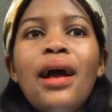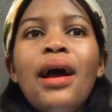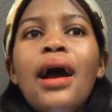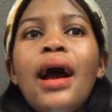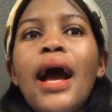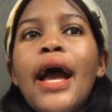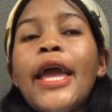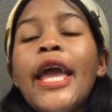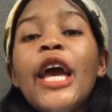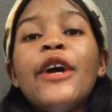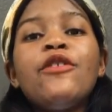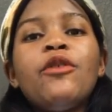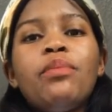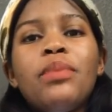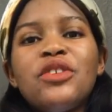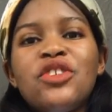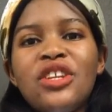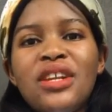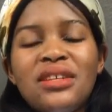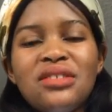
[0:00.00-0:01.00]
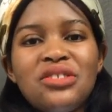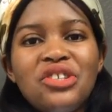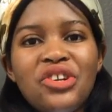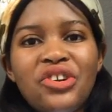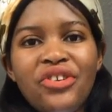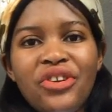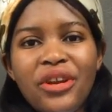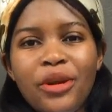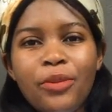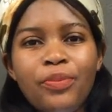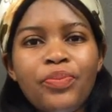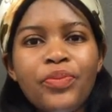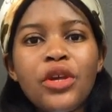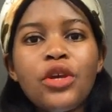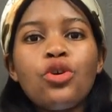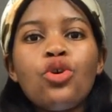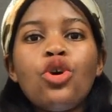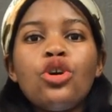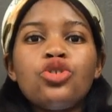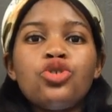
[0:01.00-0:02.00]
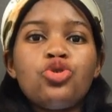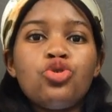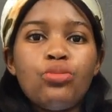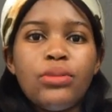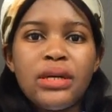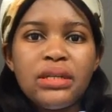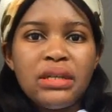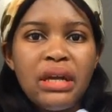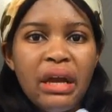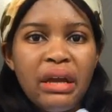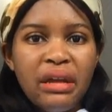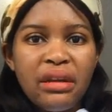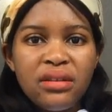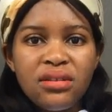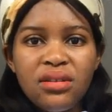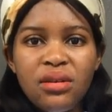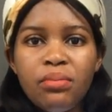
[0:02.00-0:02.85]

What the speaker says: I have a bachelor's degree in consumer science,